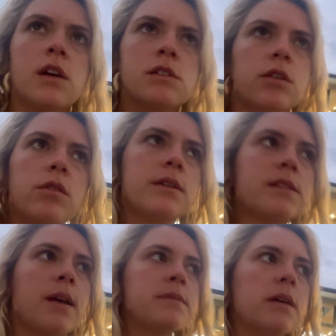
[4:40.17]
So
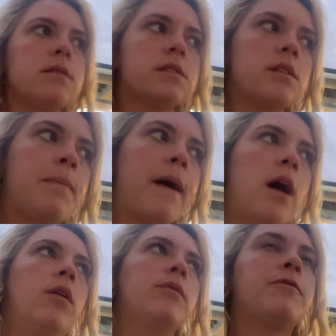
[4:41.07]
this comes out to
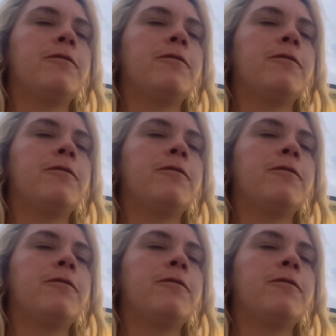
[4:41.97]
about